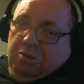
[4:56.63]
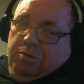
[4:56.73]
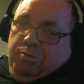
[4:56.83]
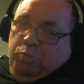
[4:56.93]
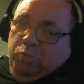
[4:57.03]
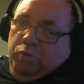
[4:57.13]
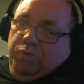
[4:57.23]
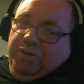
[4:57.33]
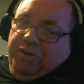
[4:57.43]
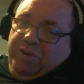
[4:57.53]

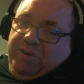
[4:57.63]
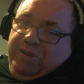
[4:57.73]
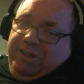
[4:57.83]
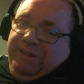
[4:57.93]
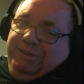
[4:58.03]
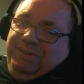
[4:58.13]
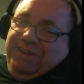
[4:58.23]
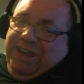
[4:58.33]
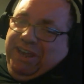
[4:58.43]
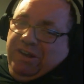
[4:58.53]
would
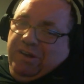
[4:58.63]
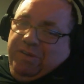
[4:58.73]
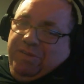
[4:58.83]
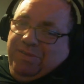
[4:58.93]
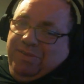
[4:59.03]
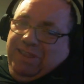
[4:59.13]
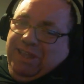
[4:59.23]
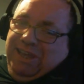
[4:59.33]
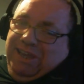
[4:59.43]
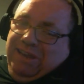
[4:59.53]
take on
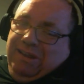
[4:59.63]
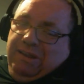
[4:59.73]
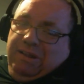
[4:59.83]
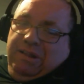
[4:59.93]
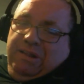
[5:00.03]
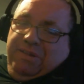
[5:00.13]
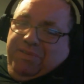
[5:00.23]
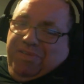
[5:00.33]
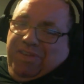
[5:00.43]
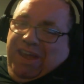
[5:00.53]
the
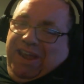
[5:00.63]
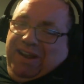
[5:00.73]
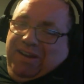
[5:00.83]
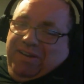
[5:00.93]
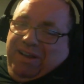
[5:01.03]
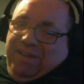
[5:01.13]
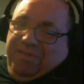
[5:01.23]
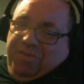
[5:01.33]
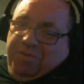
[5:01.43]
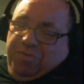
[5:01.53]
scale it
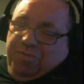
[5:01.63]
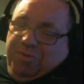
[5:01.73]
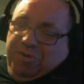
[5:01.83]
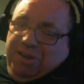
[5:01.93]
has done